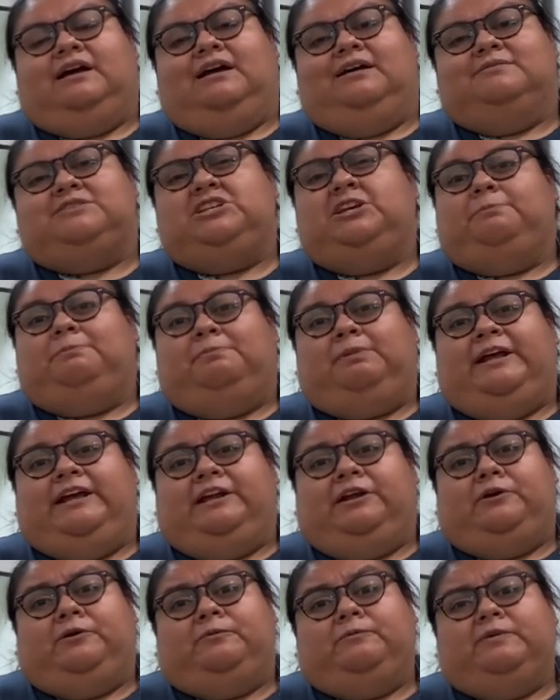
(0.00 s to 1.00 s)
cheap
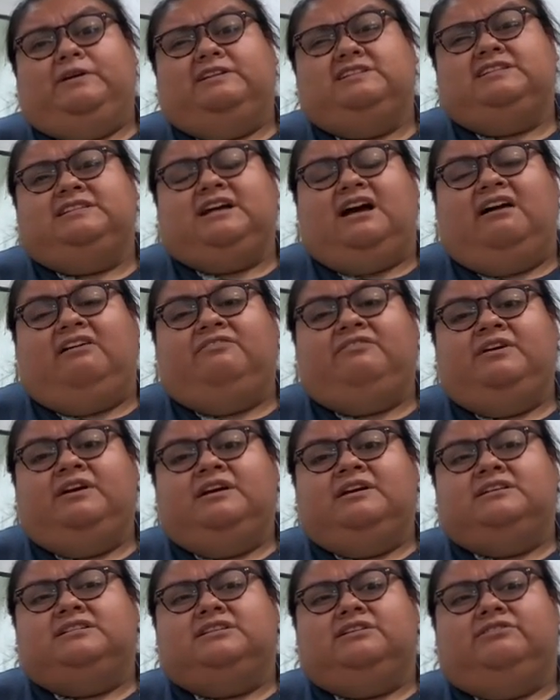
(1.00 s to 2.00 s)
Play-Doh and stuff.
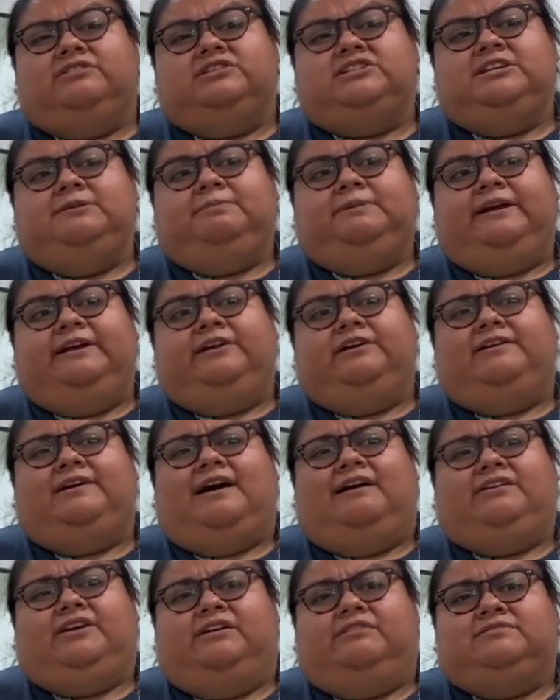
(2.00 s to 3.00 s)
So the cheap Play-Doh
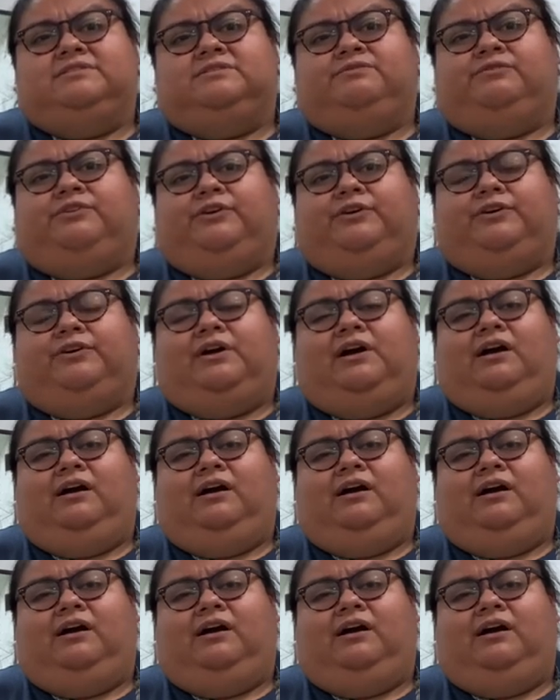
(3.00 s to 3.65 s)
I'll use for